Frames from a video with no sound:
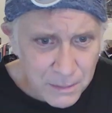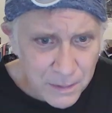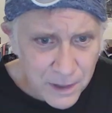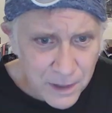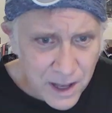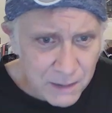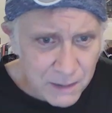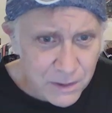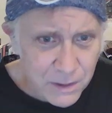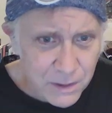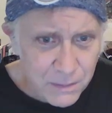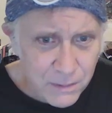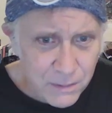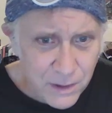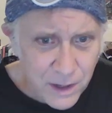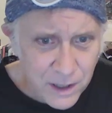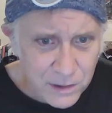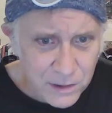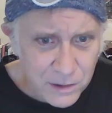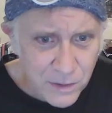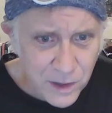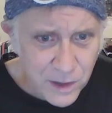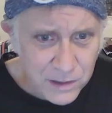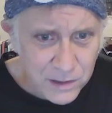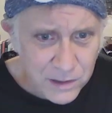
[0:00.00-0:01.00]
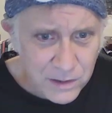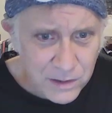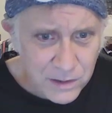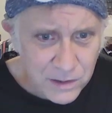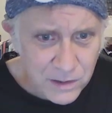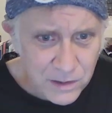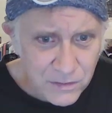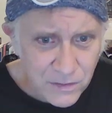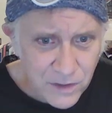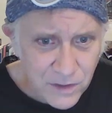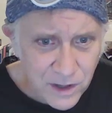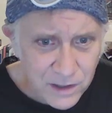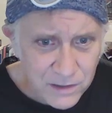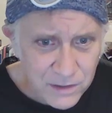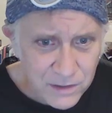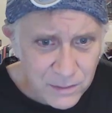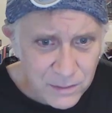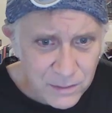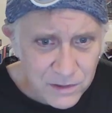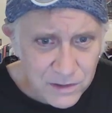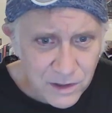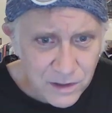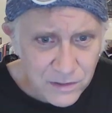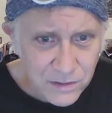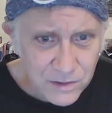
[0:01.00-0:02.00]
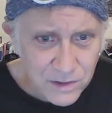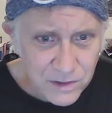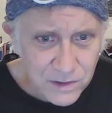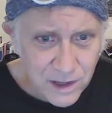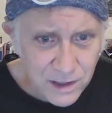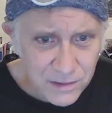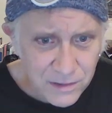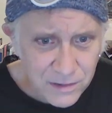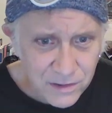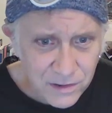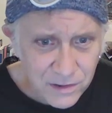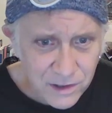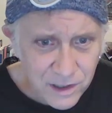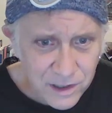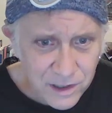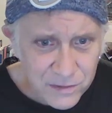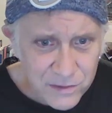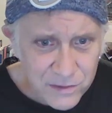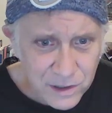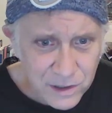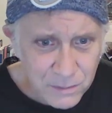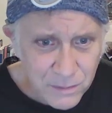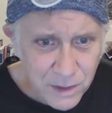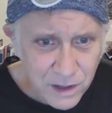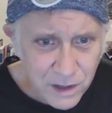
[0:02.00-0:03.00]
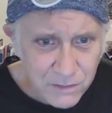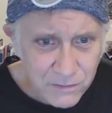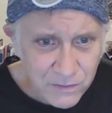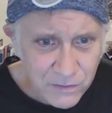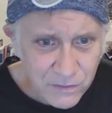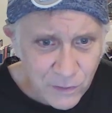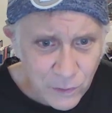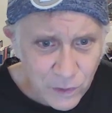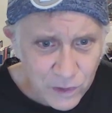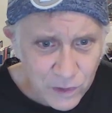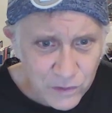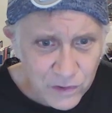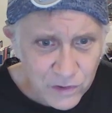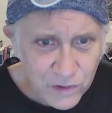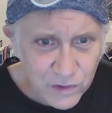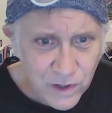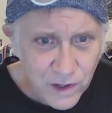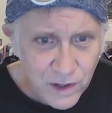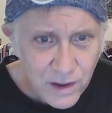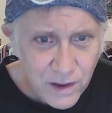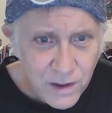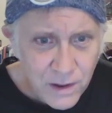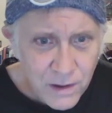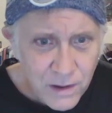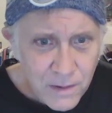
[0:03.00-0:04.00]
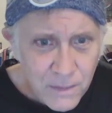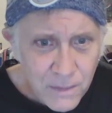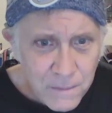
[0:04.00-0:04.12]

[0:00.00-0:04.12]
black people had the right to defend themselves against lynching by force.